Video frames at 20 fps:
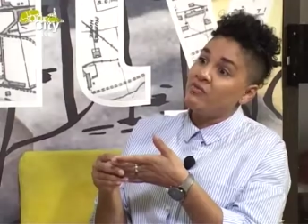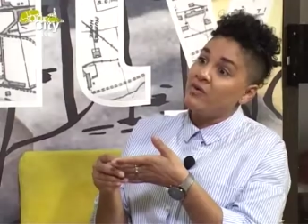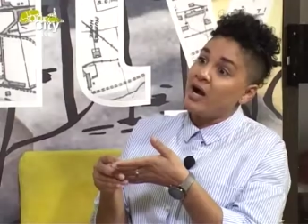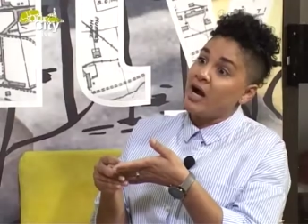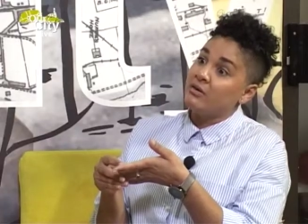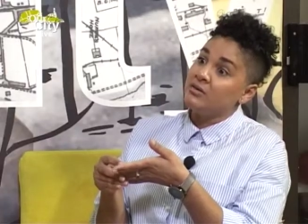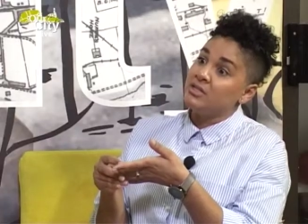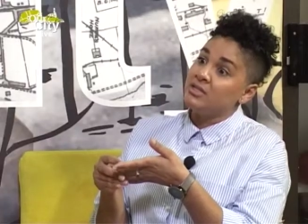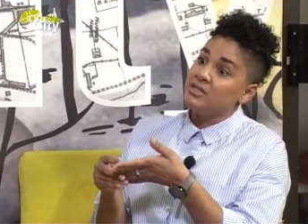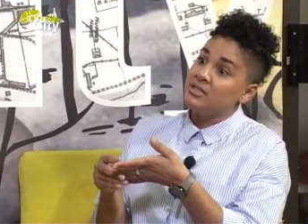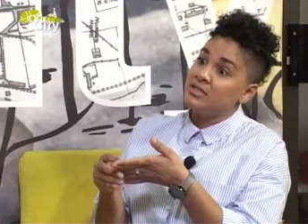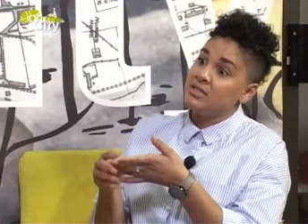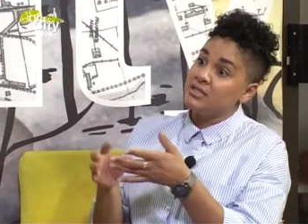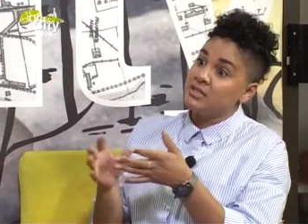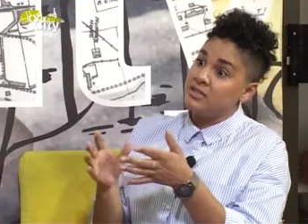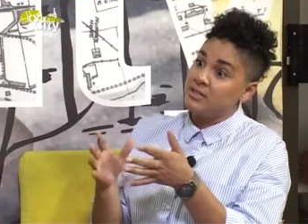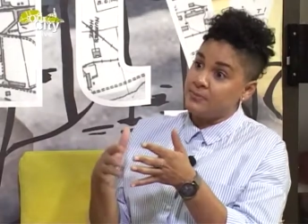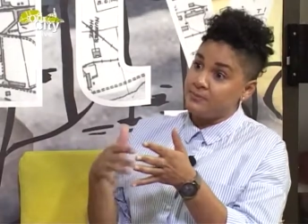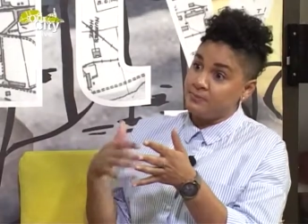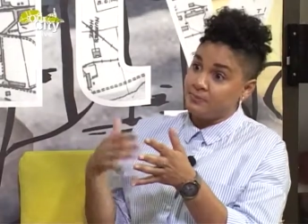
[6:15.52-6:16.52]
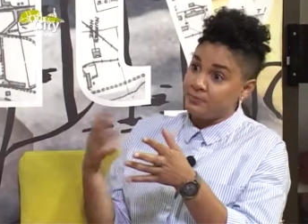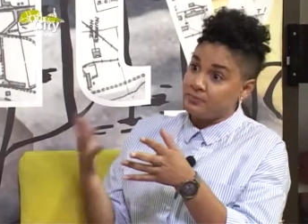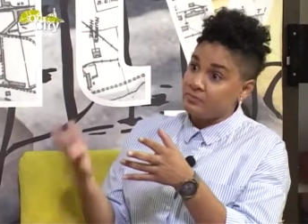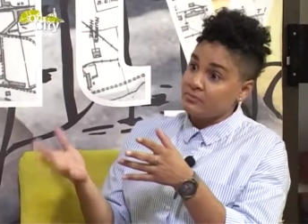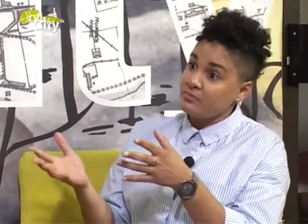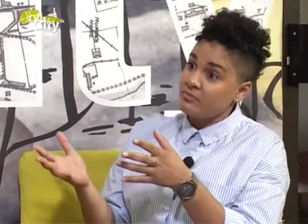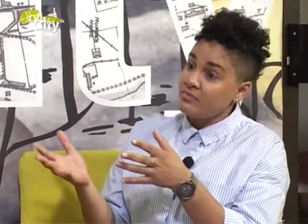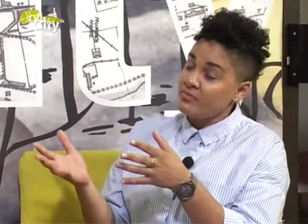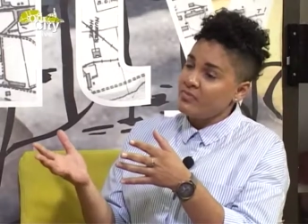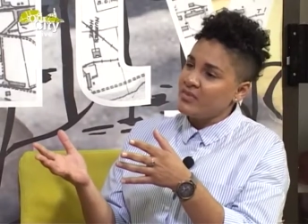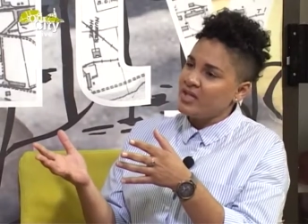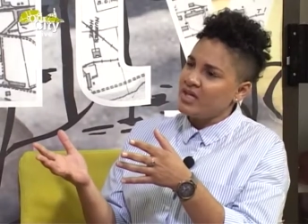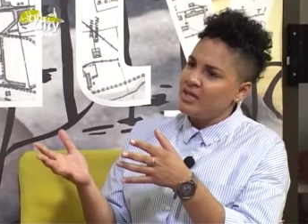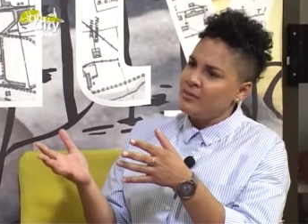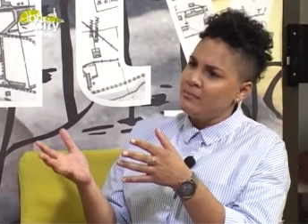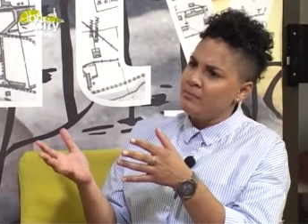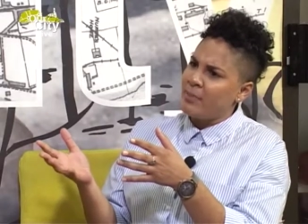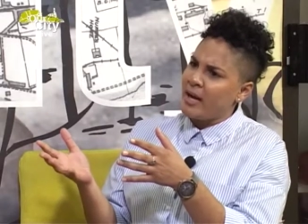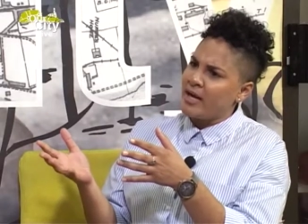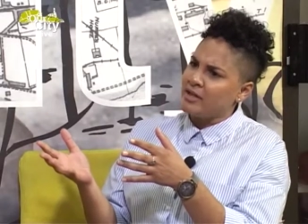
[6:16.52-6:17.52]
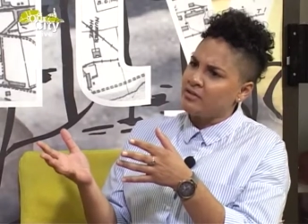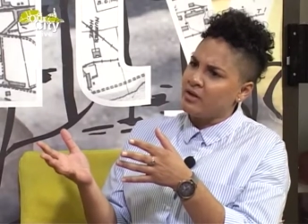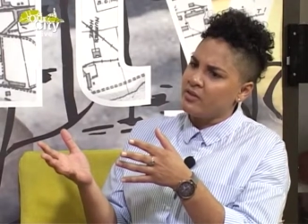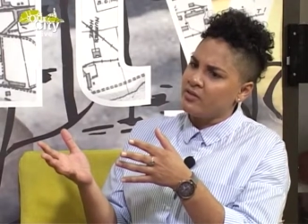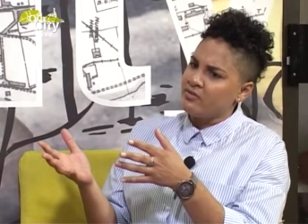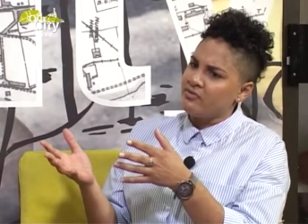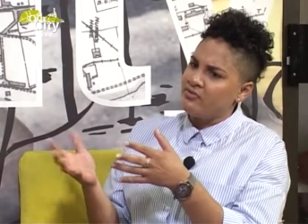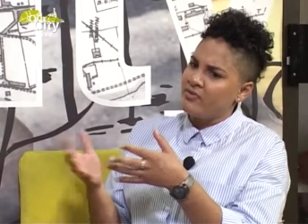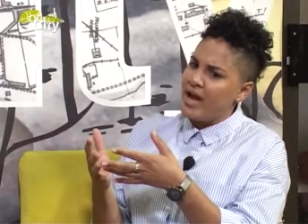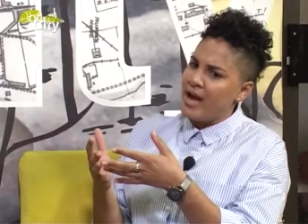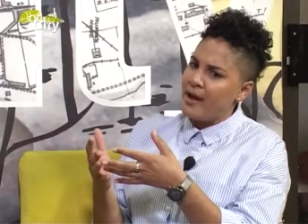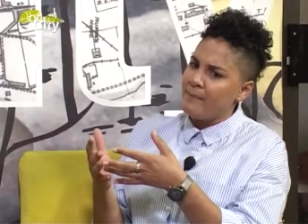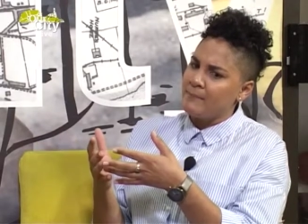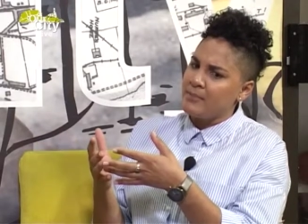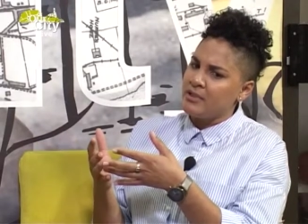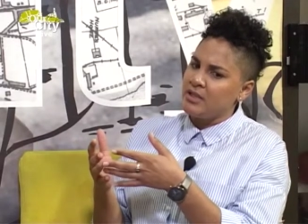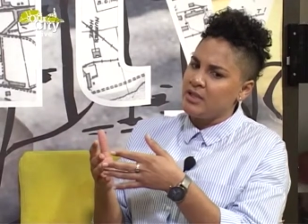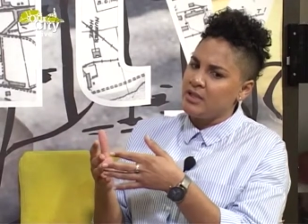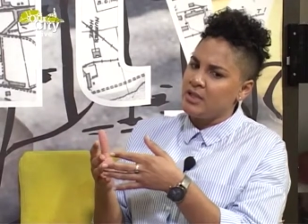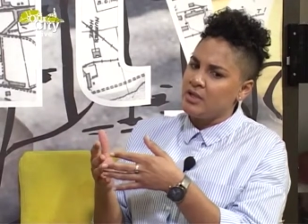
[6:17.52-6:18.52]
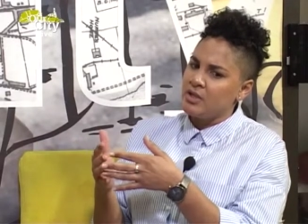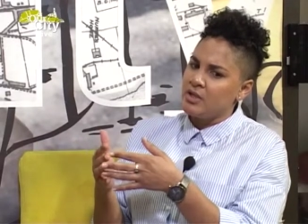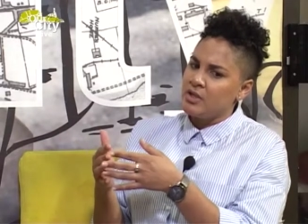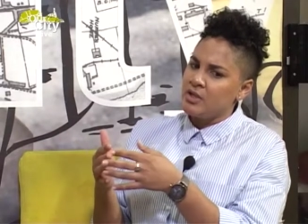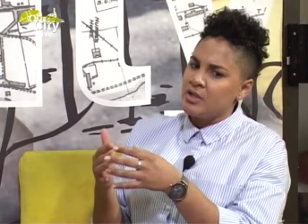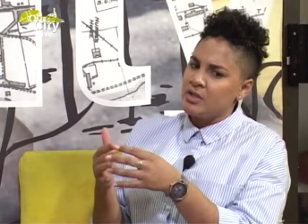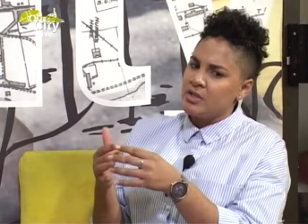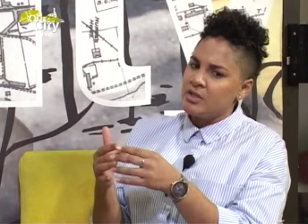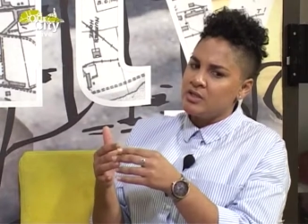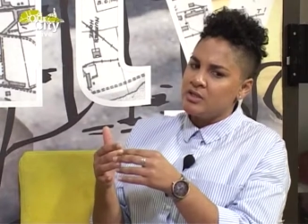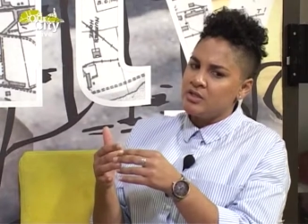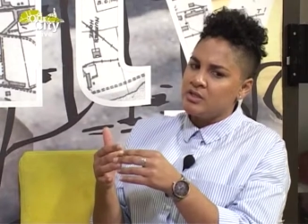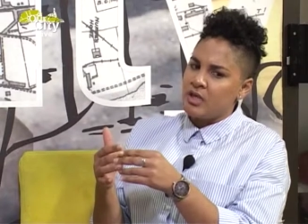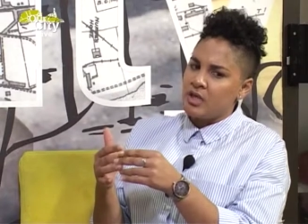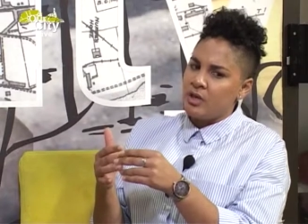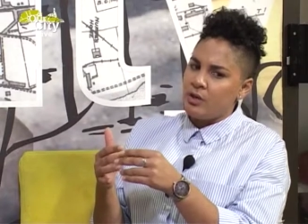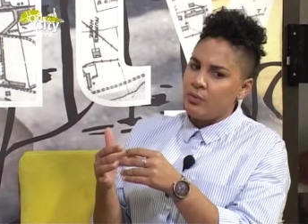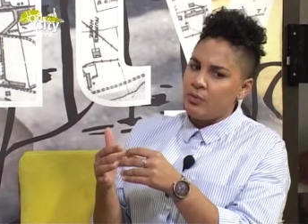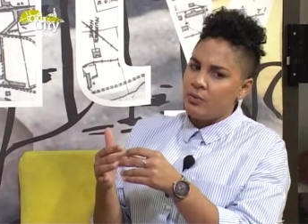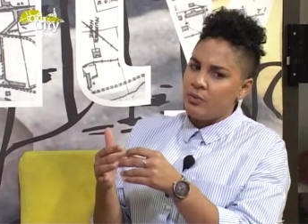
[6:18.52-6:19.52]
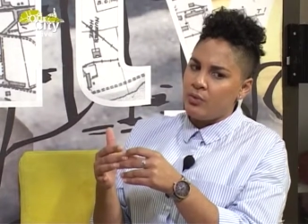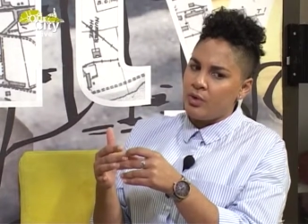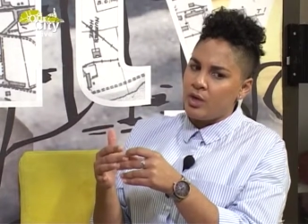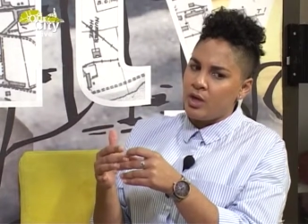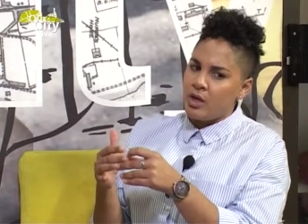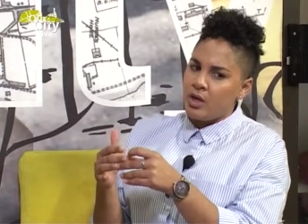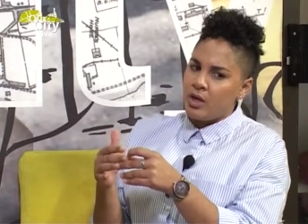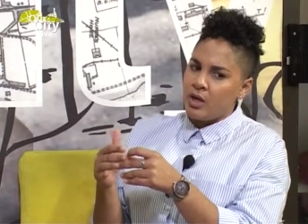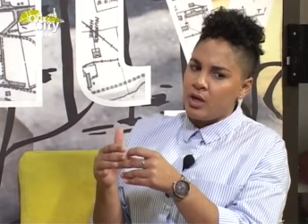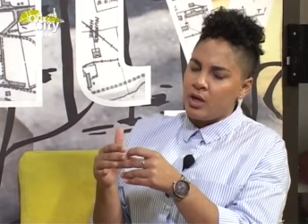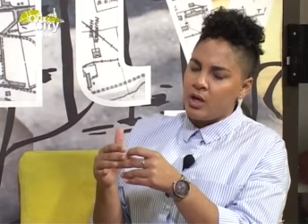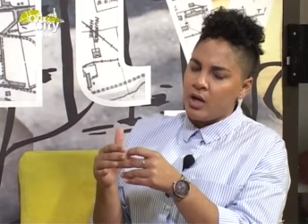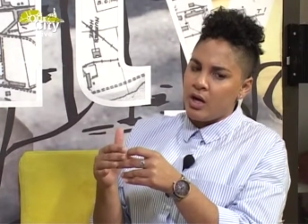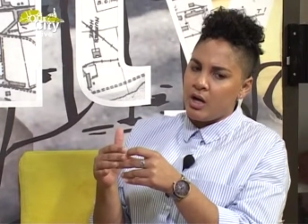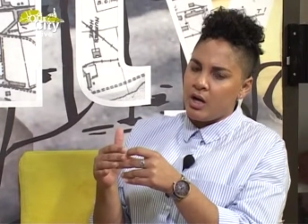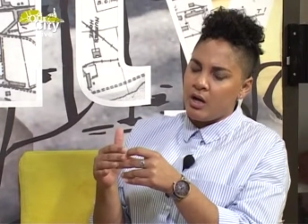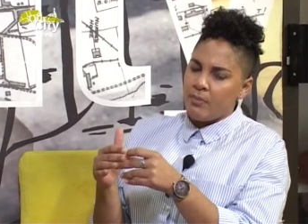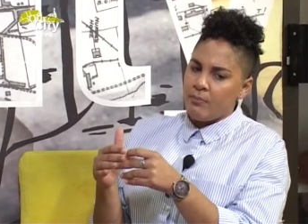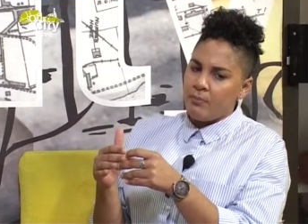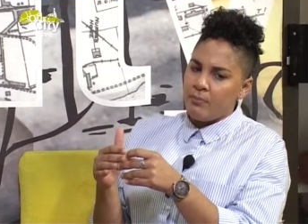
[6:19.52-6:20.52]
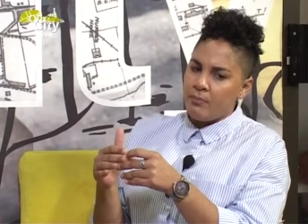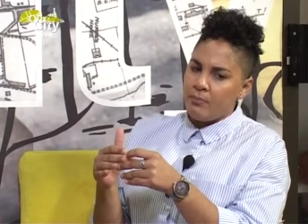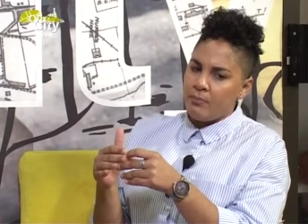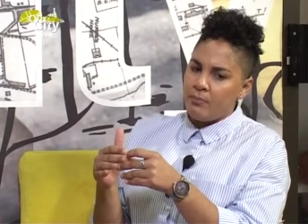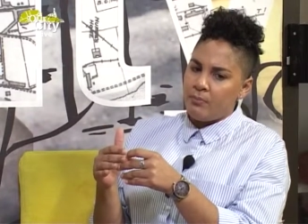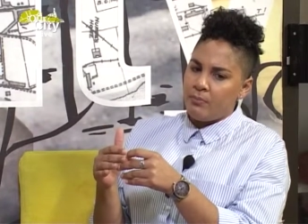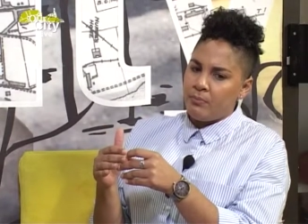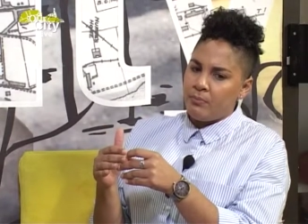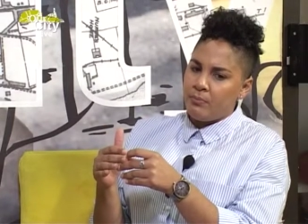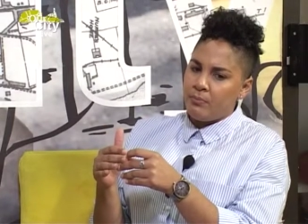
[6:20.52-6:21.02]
of how does this impact on the family. So um,